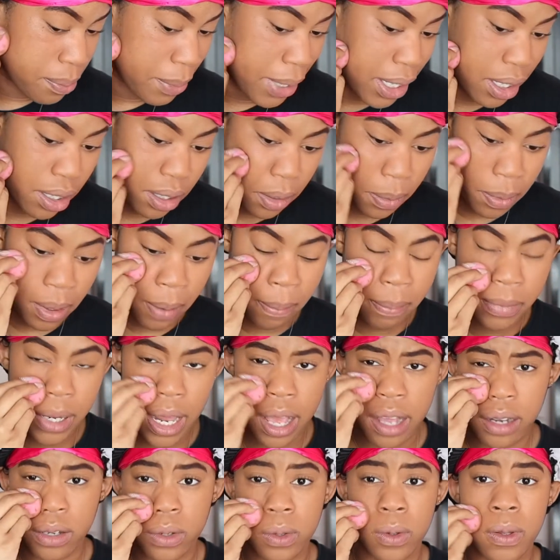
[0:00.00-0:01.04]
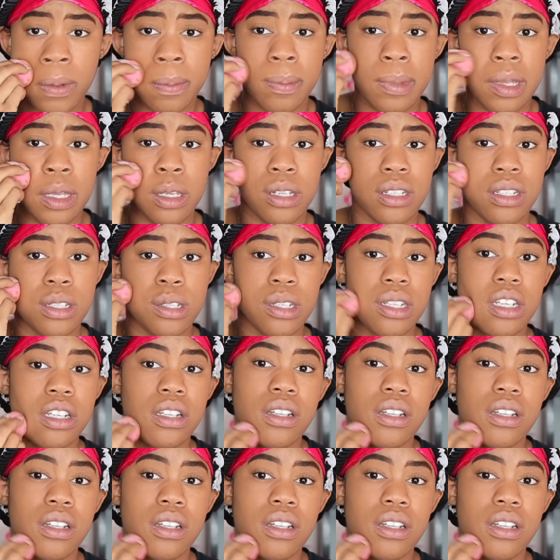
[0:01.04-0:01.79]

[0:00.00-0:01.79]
makeup, I'm not doing much.